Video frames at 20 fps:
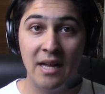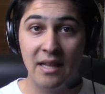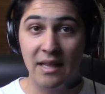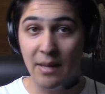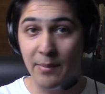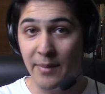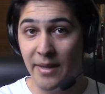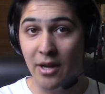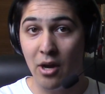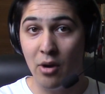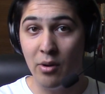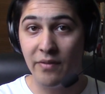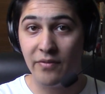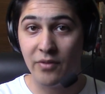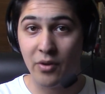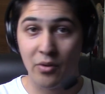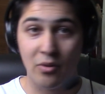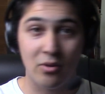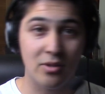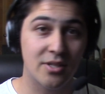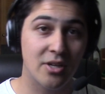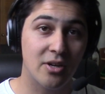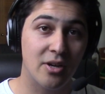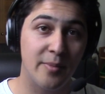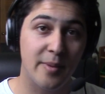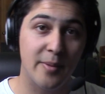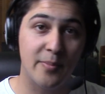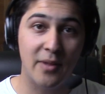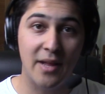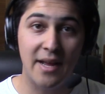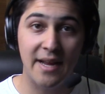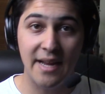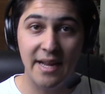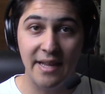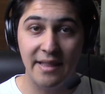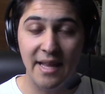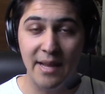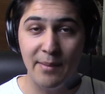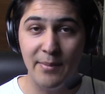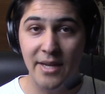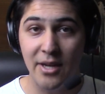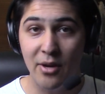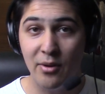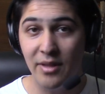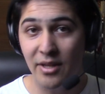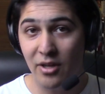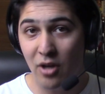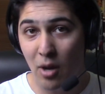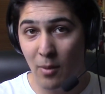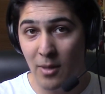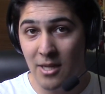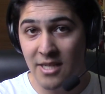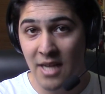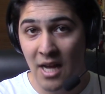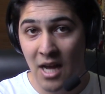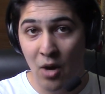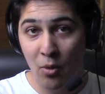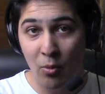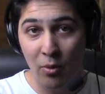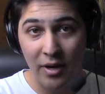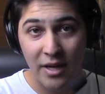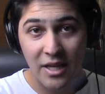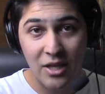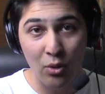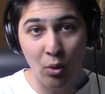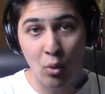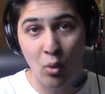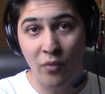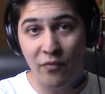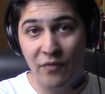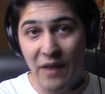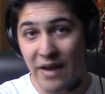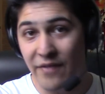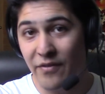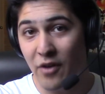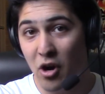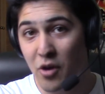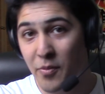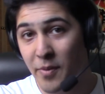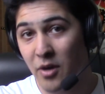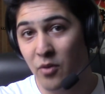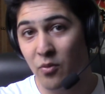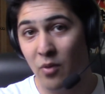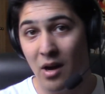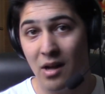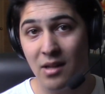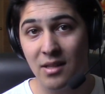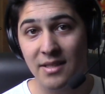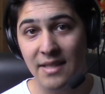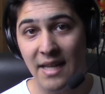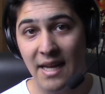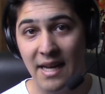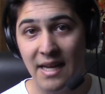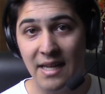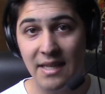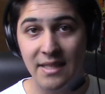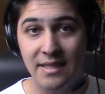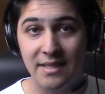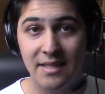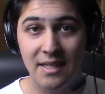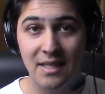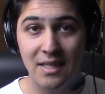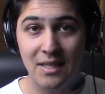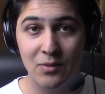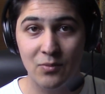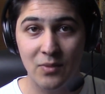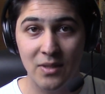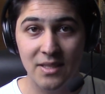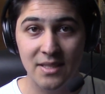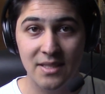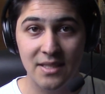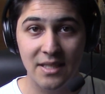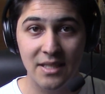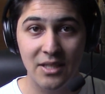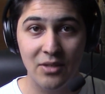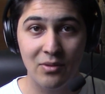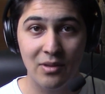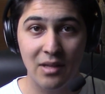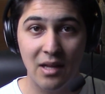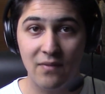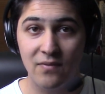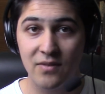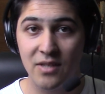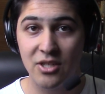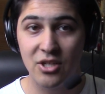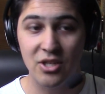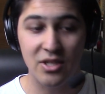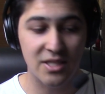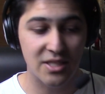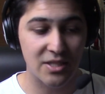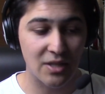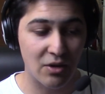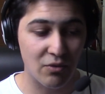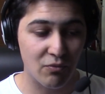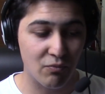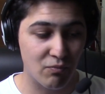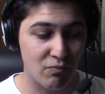Let me know if you're also going to be playing it, and let me know in the comments what are your favorite open worlds and ones that you love to just